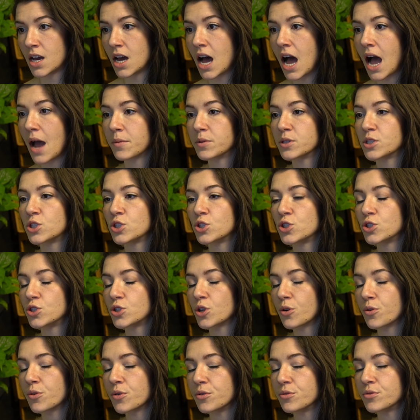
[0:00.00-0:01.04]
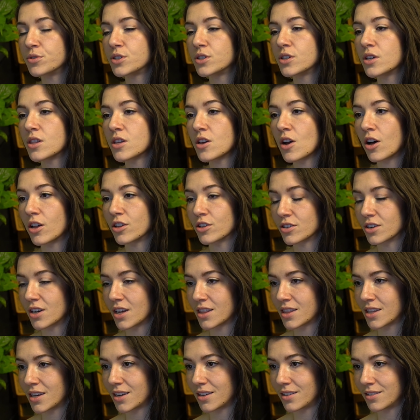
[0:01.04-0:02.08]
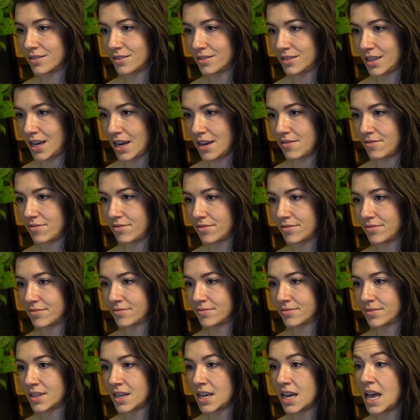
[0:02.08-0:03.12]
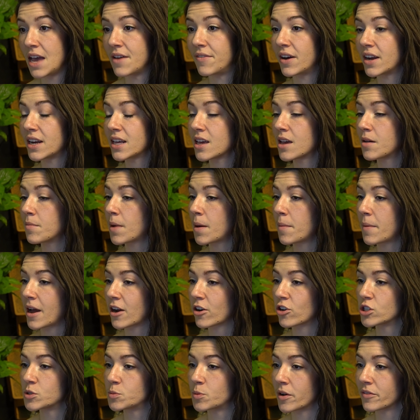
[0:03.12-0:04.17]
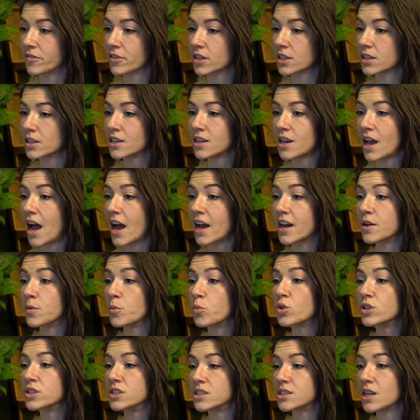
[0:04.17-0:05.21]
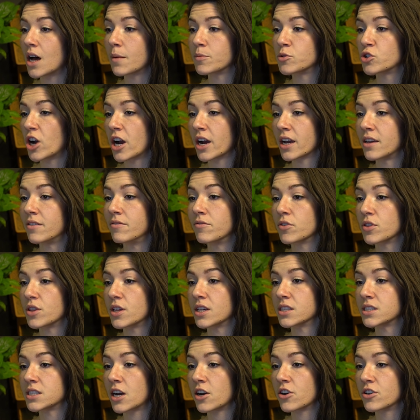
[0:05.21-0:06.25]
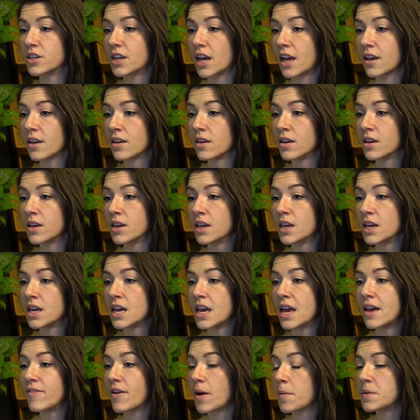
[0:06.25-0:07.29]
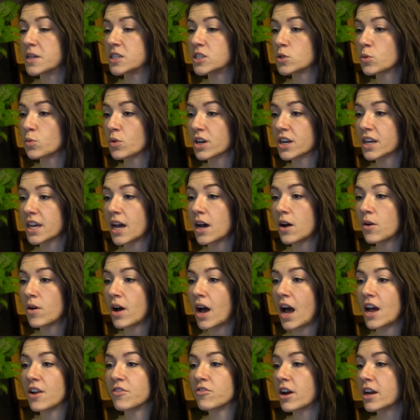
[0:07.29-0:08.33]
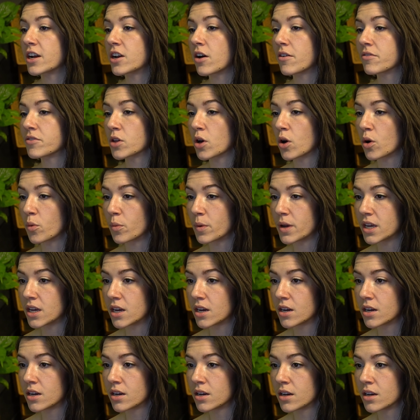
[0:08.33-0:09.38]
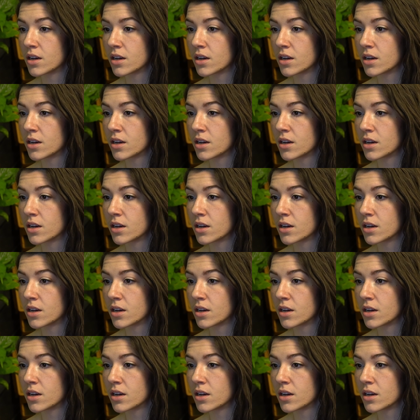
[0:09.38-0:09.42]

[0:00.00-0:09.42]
I was so used to the all or nothing life. If I didn't hit my macros perfectly, I would stop tracking for the entire day. If I missed a workout, I'd write off the whole week.